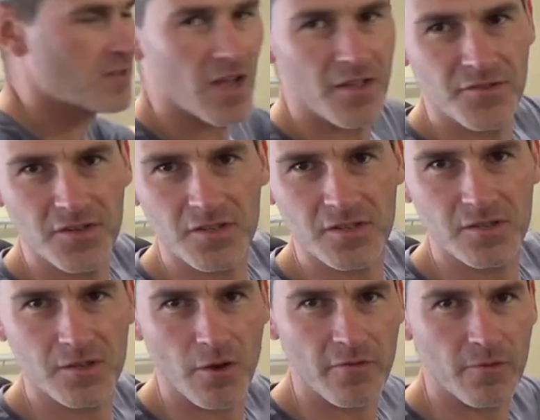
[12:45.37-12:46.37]
done,
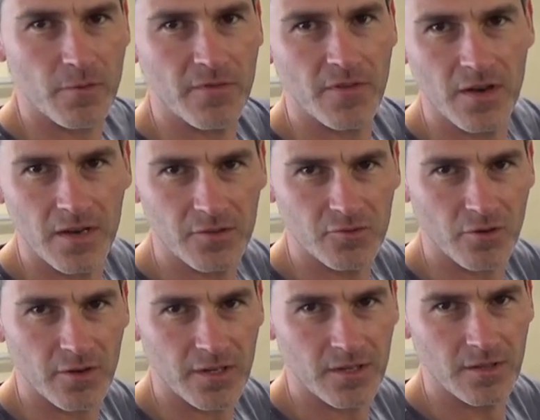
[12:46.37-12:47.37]
just go over it with a
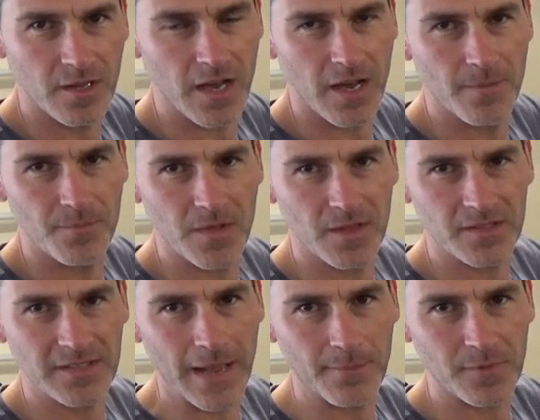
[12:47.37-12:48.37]
dry, um, a
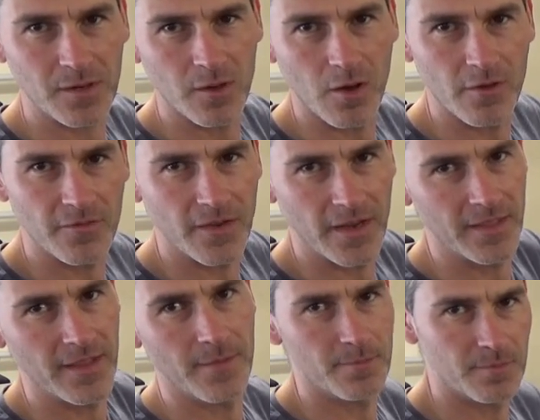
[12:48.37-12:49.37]
damp cloth,
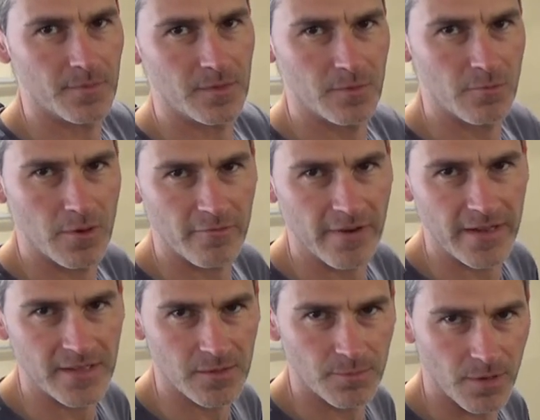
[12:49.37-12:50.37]
and then we're
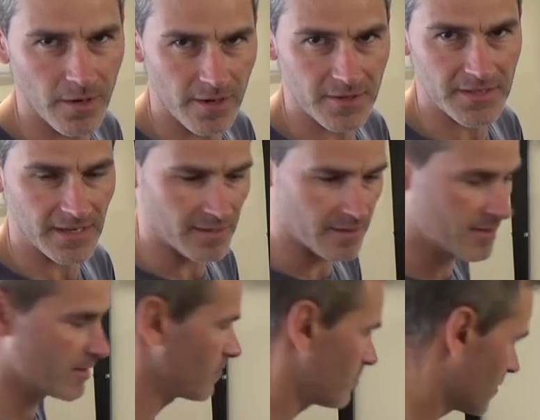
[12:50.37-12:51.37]
ready to apply our second
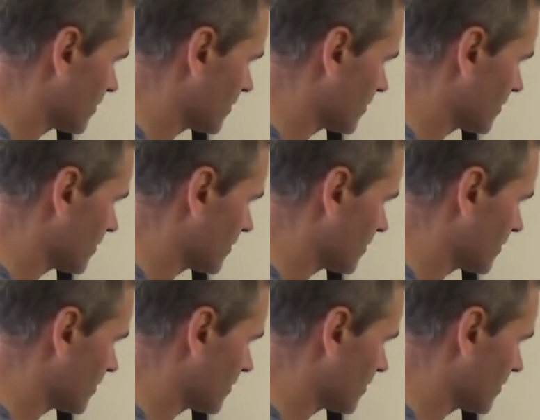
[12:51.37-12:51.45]
coat.